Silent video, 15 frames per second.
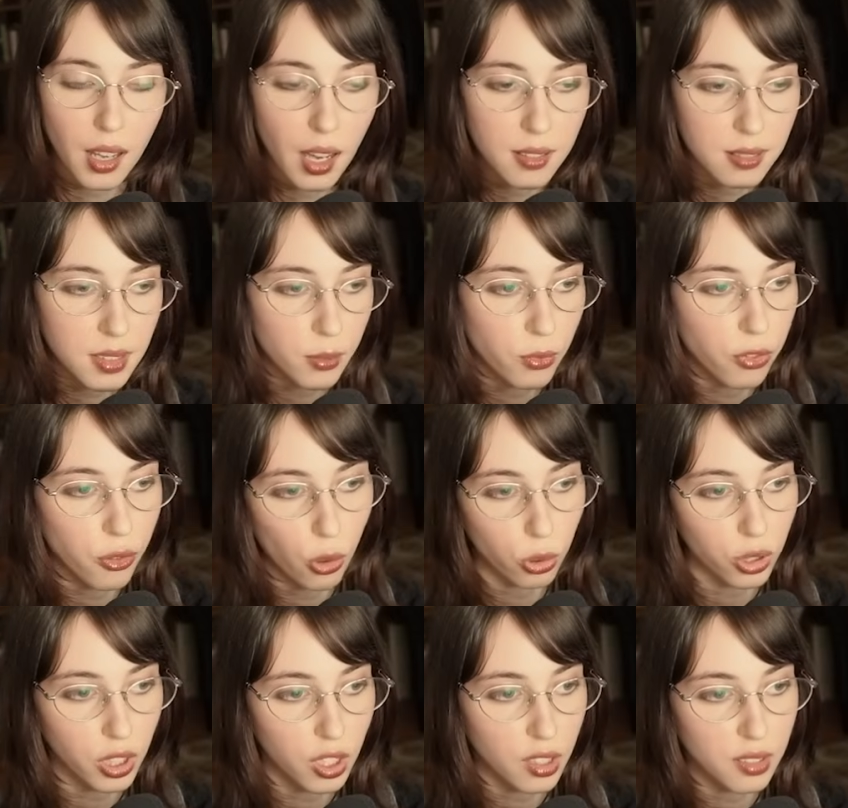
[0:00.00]
custom
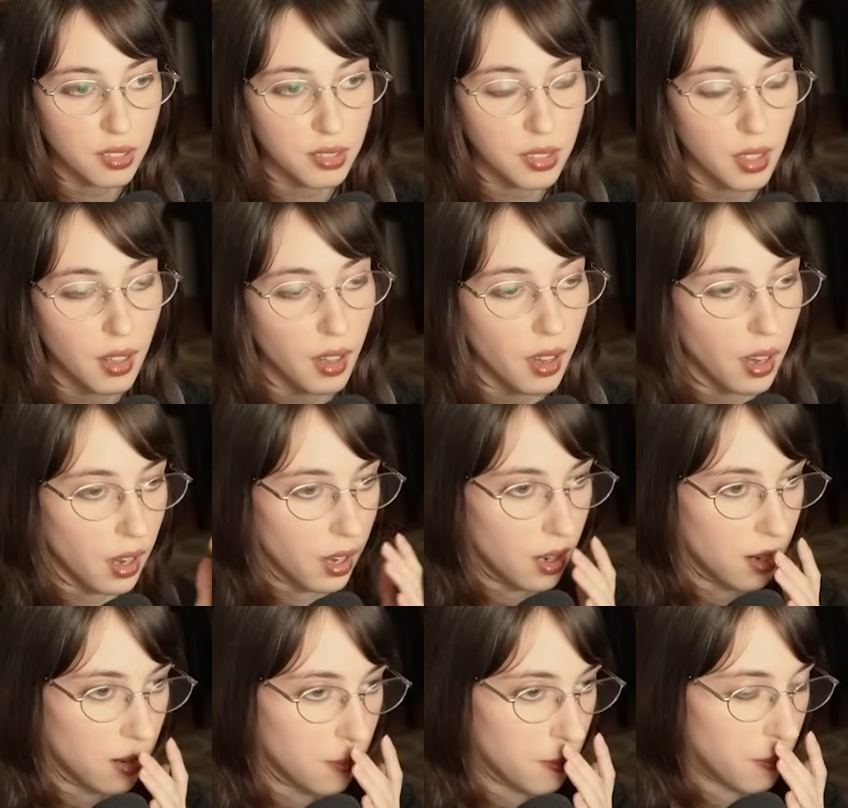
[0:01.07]
folders,
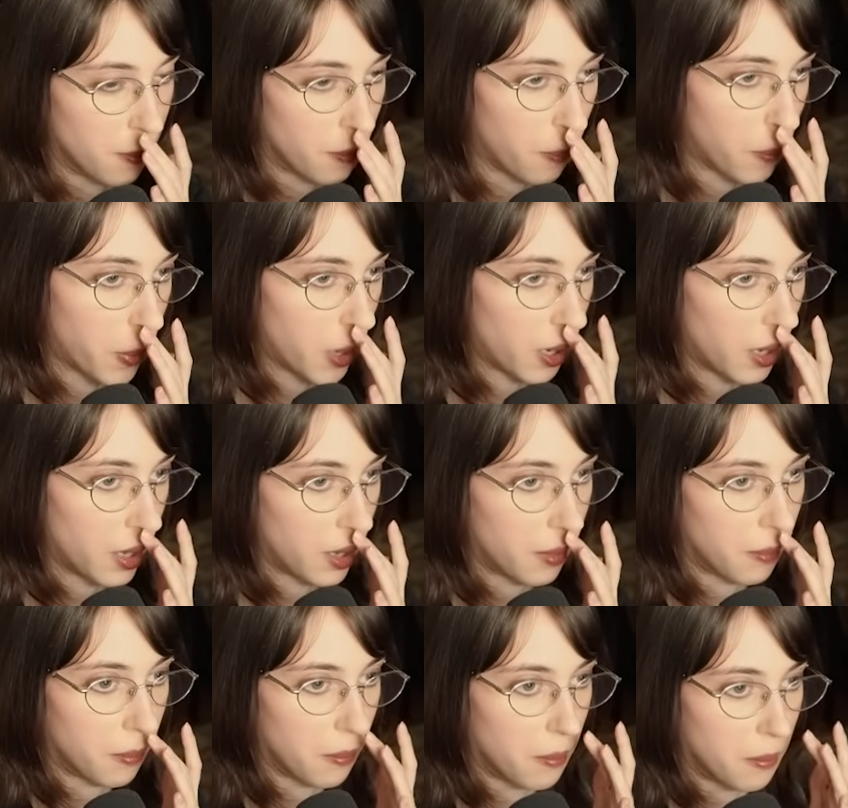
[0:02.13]
but
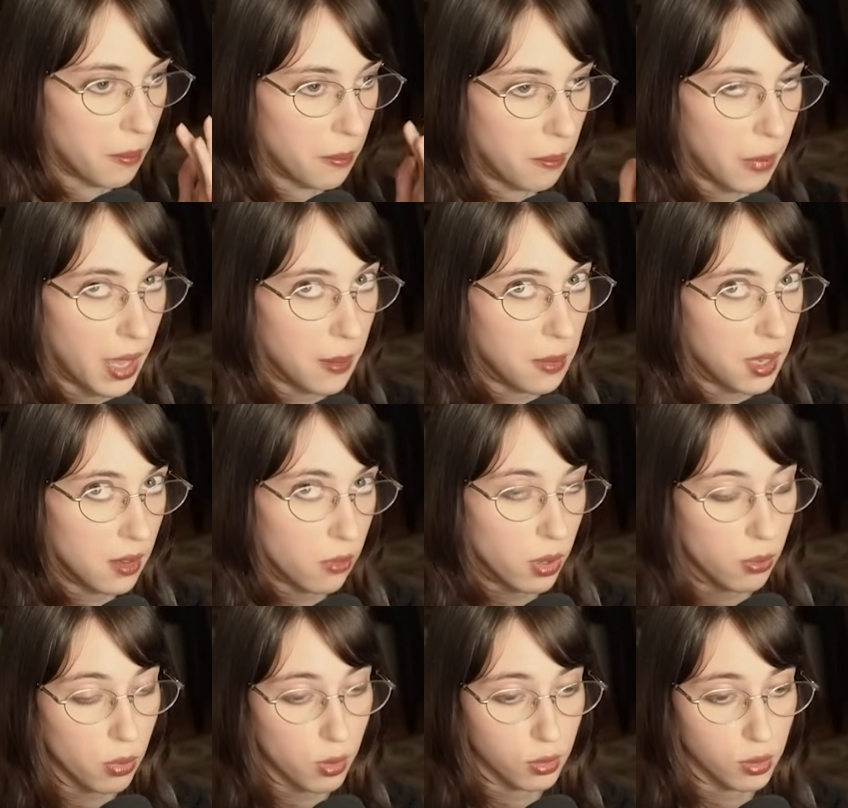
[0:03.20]
maybe we
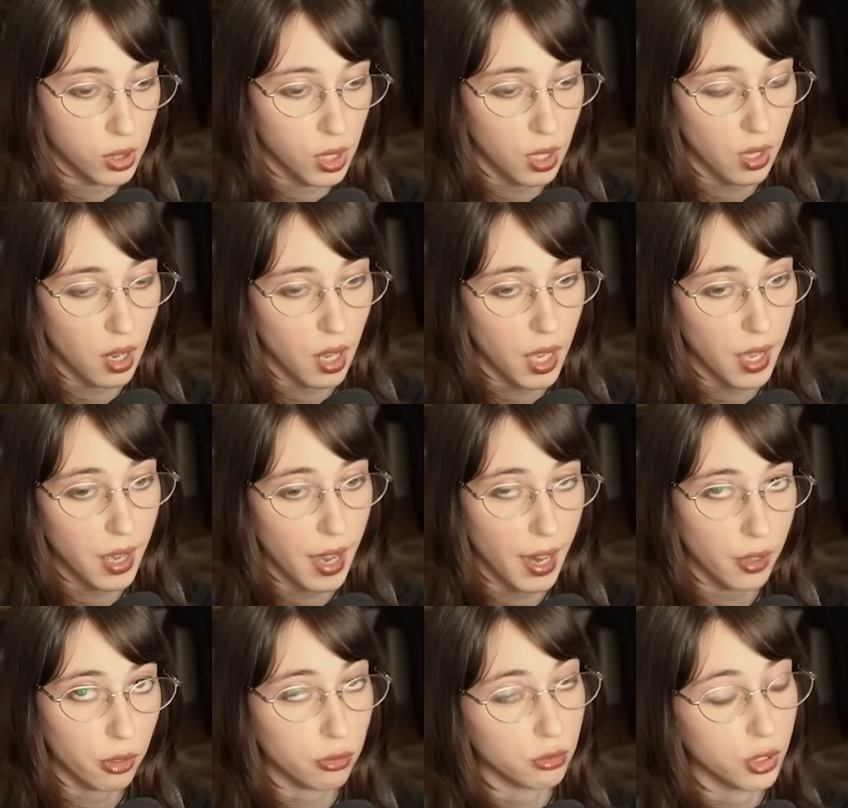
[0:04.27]
will today. I
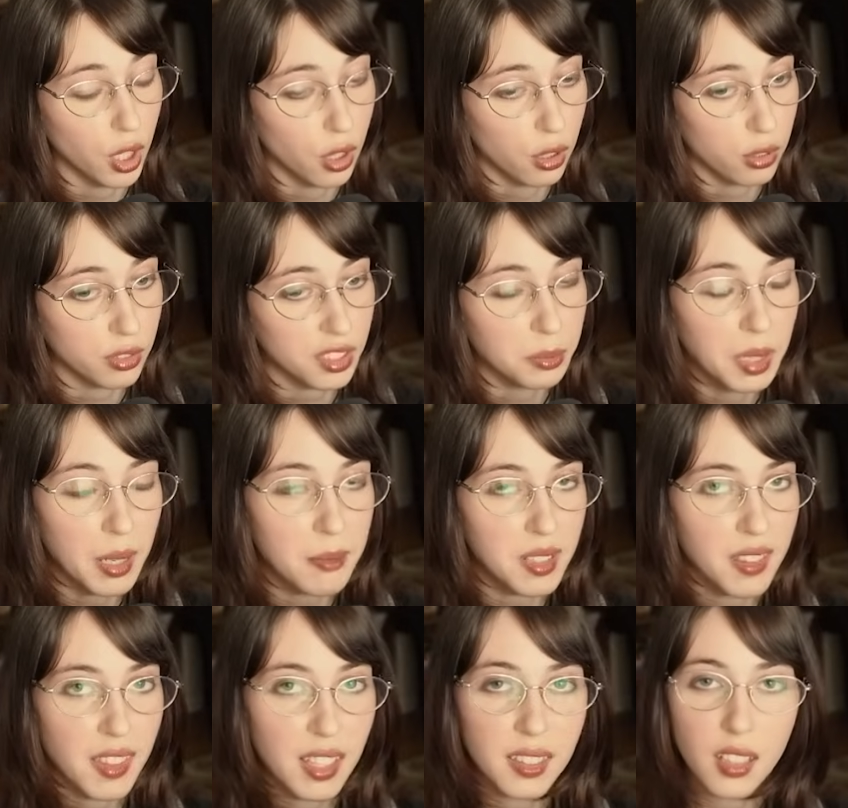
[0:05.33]
don't know. Sometimes I
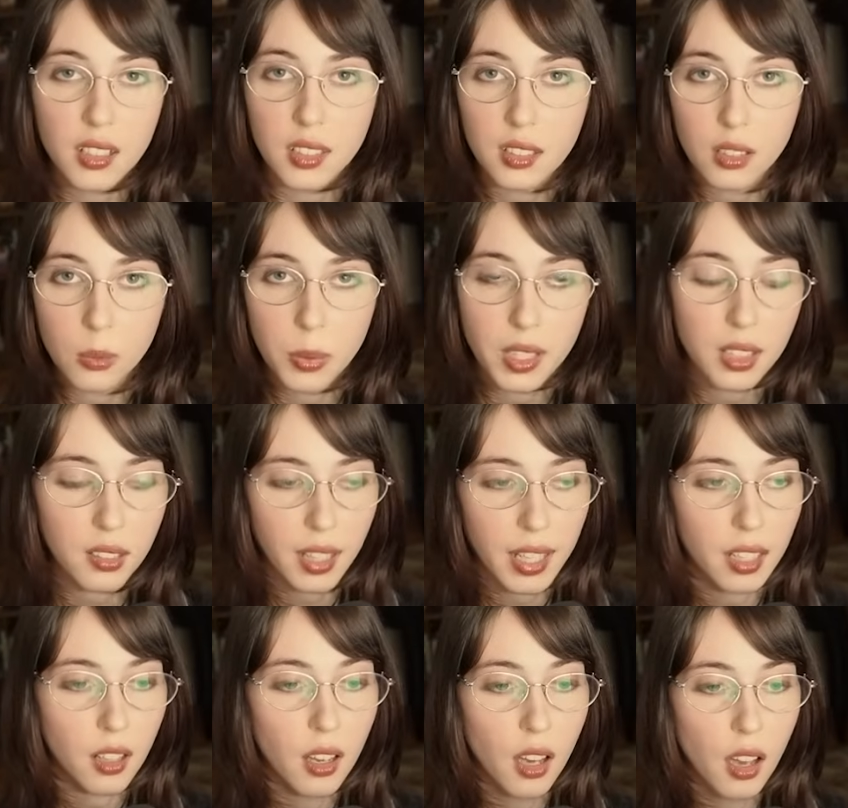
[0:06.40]
think they're a little bit
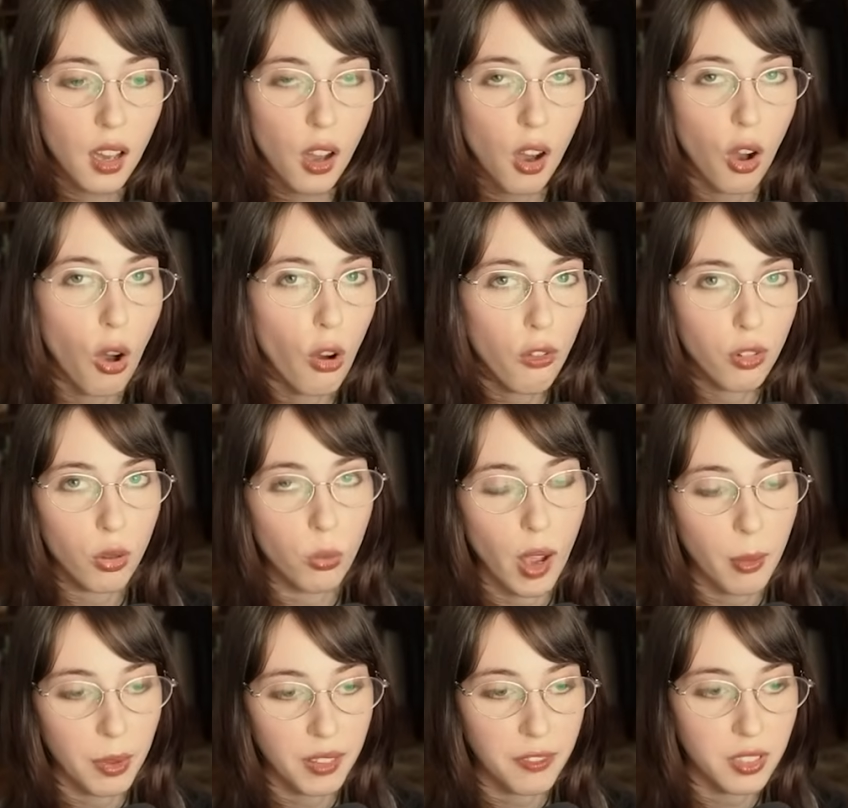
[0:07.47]
like
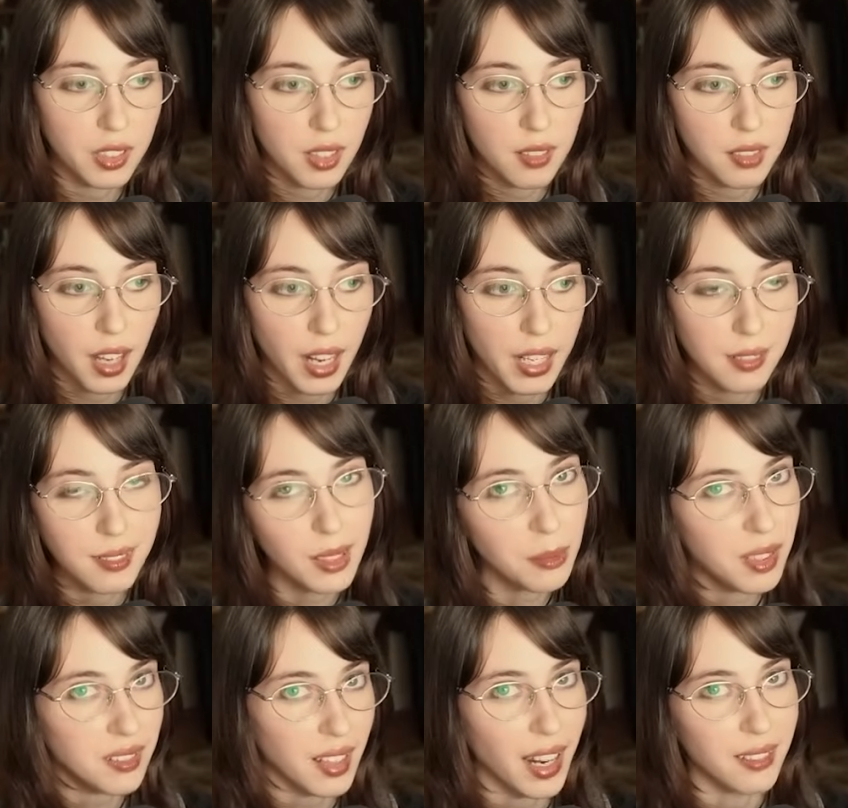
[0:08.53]
overwhelming for design. Some
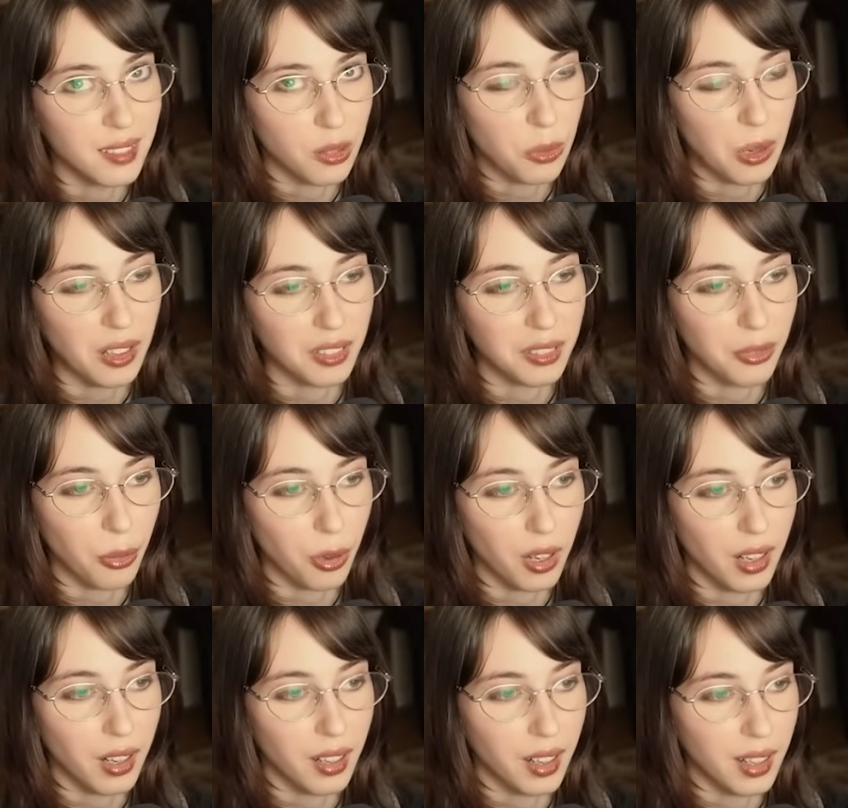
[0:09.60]
designs it works
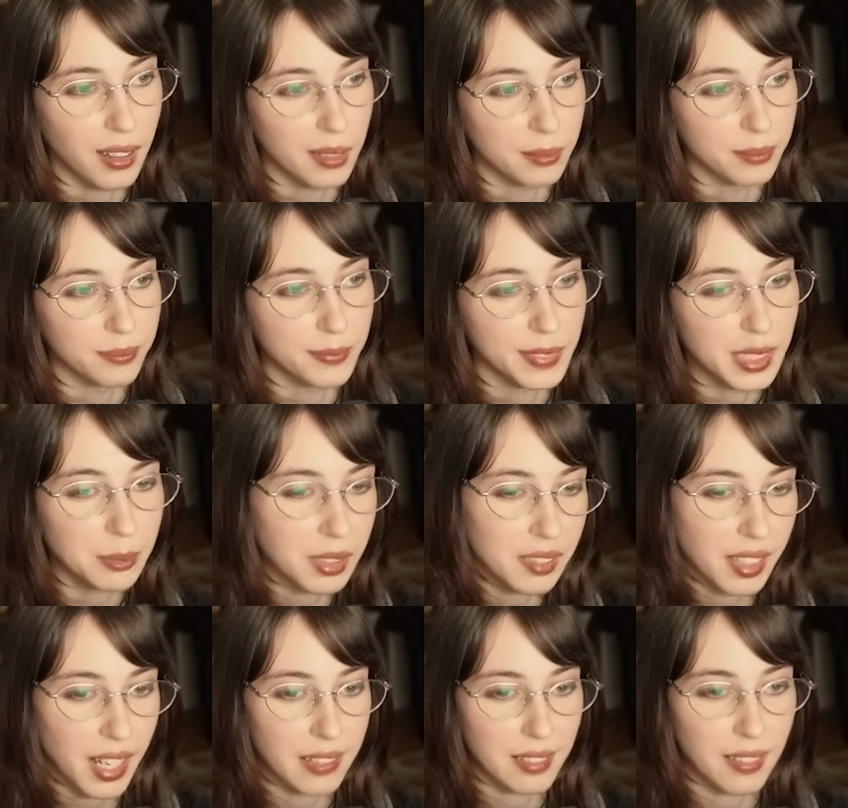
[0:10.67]
for. Some
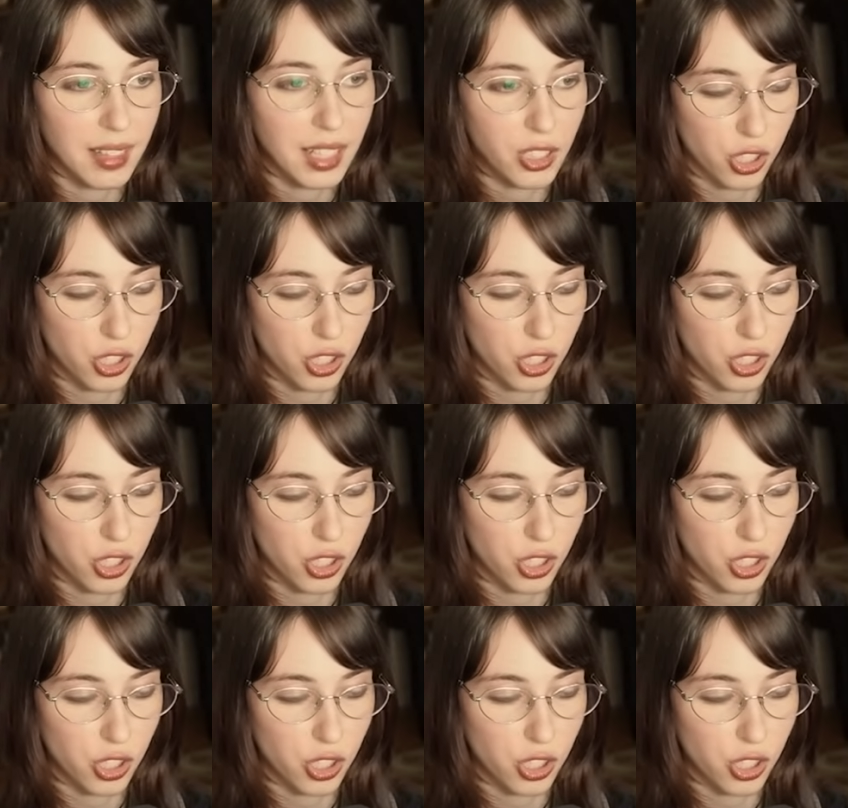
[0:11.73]
designs I think